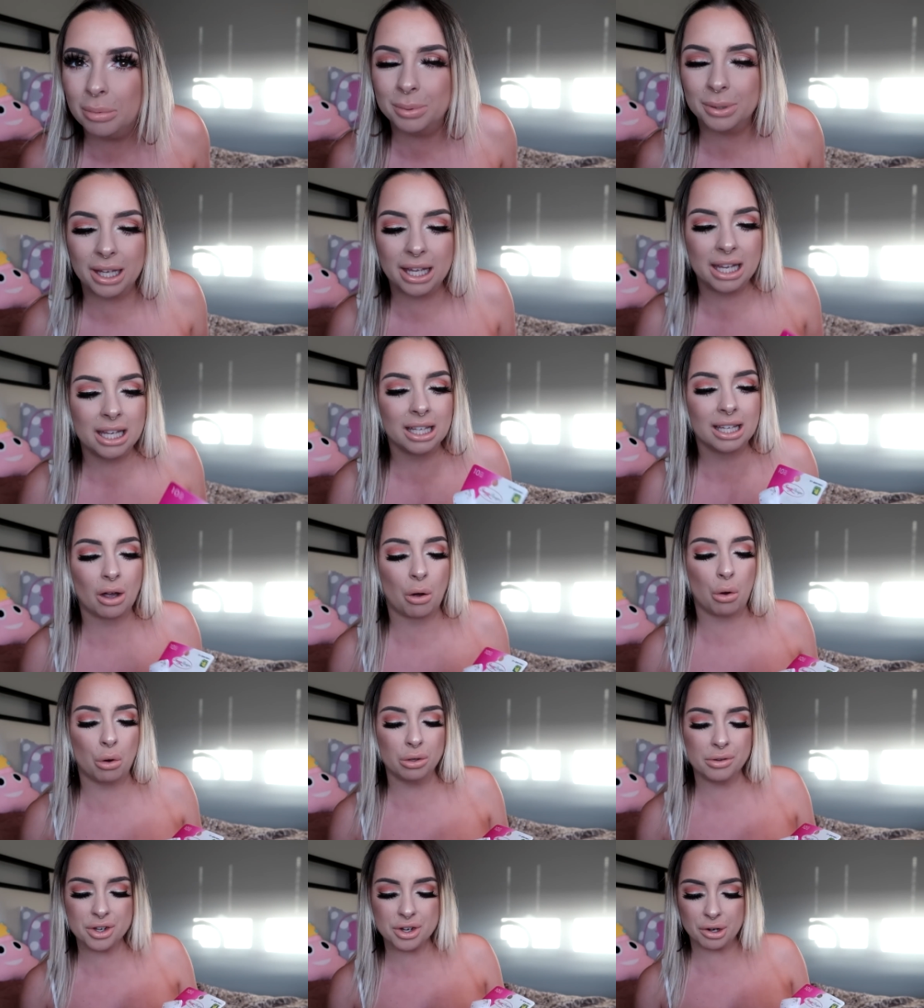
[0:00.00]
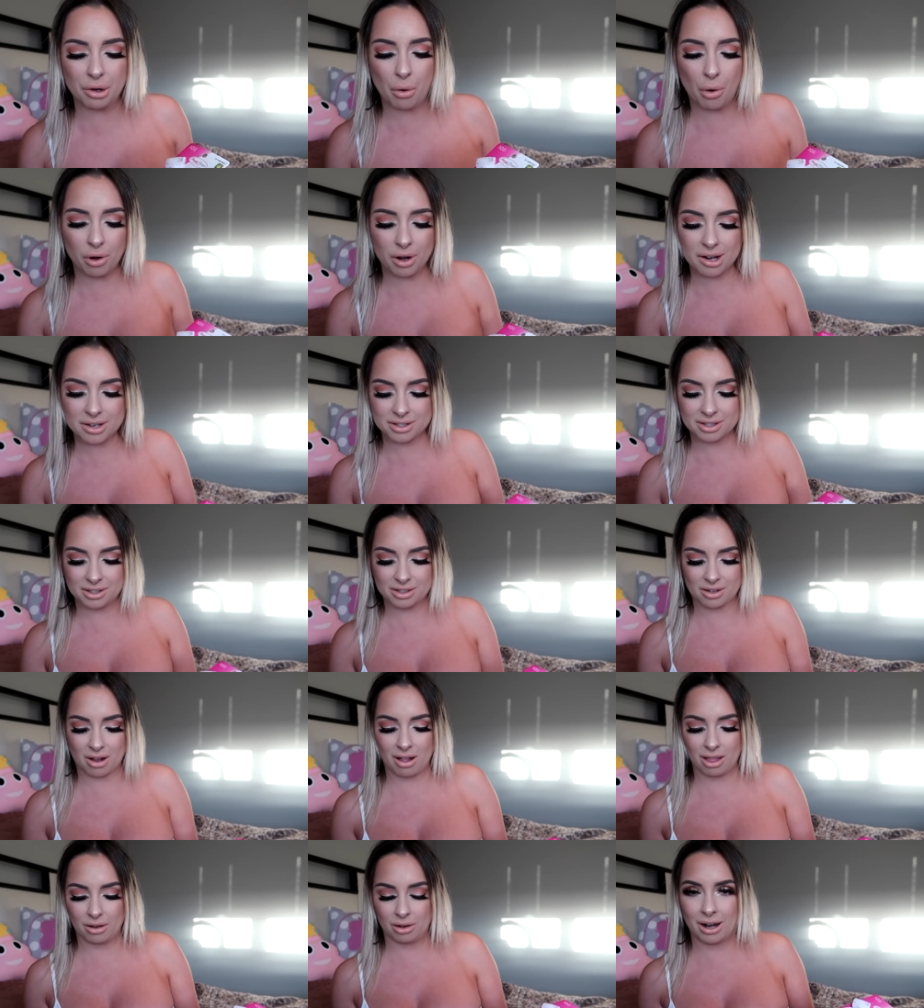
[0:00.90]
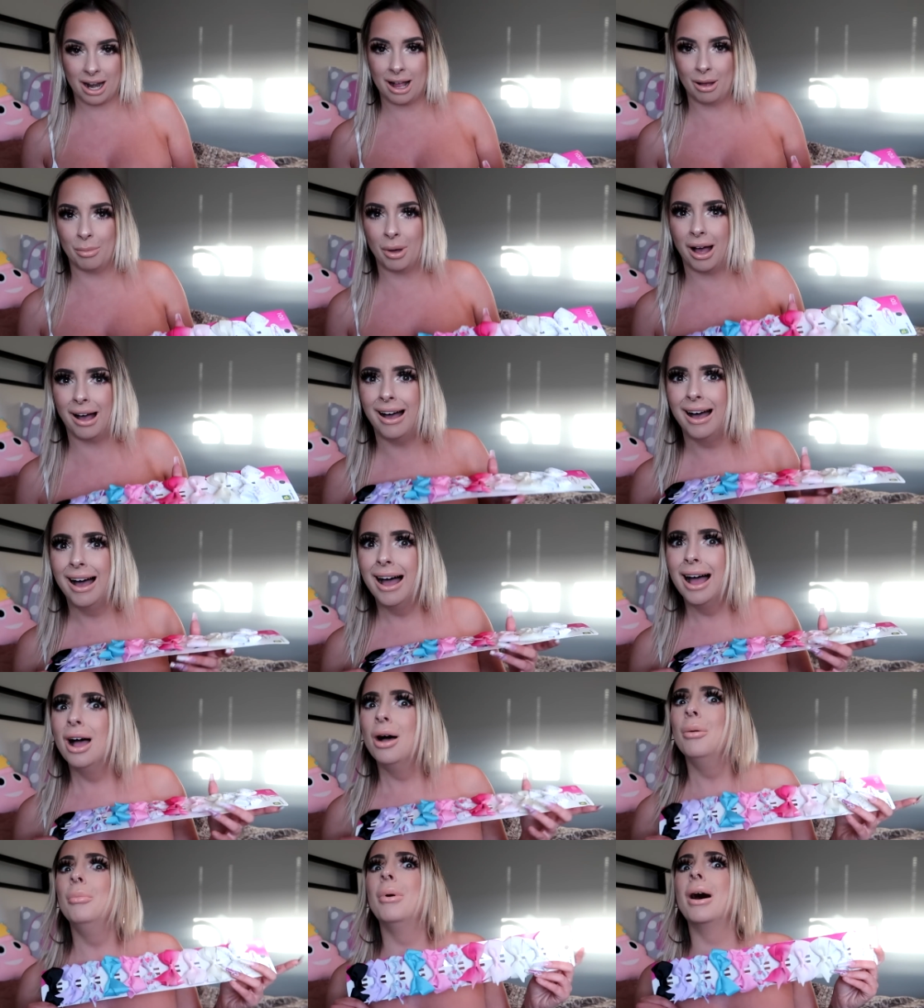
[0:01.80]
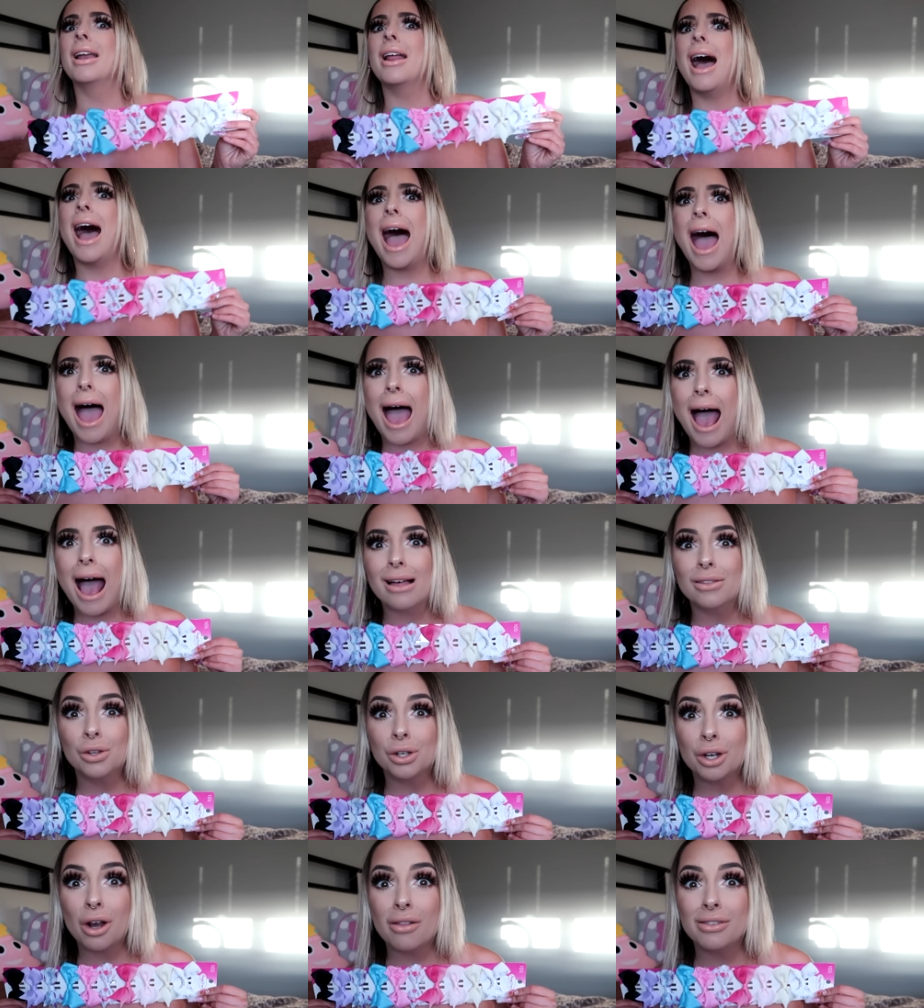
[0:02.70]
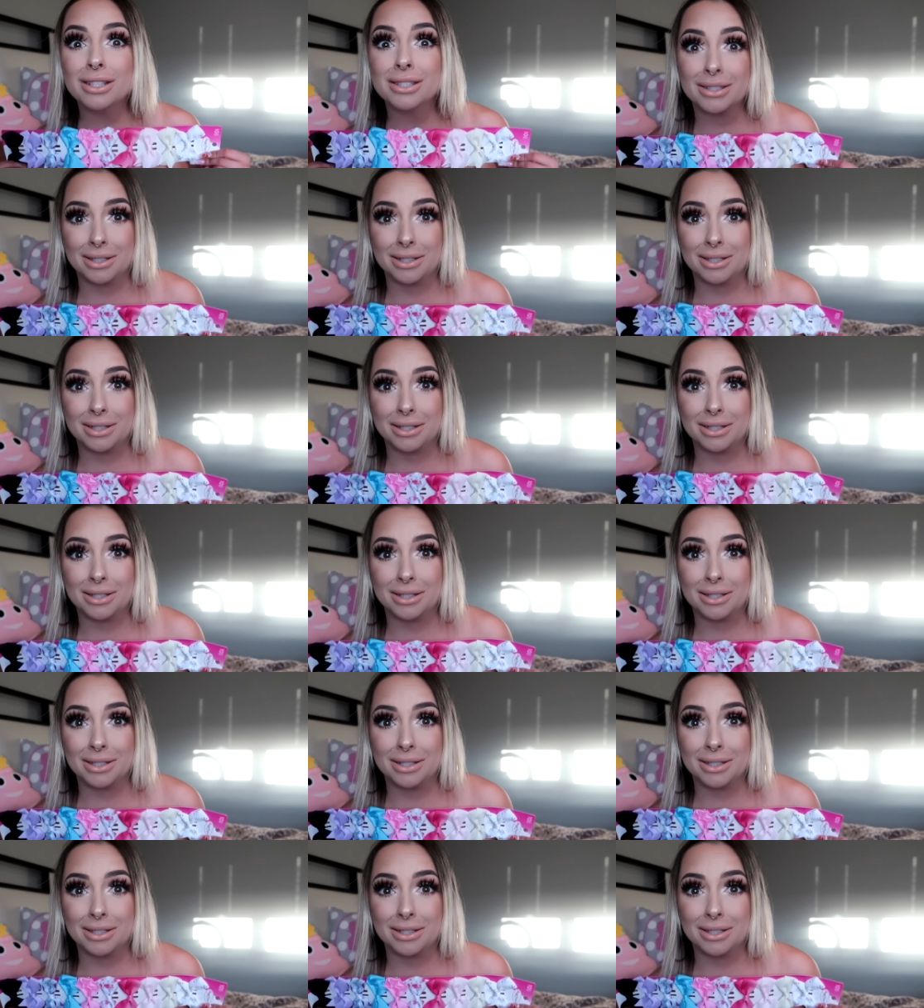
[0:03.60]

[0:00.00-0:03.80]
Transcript: Like, hold your horses, Dollarama. But ah, look at all these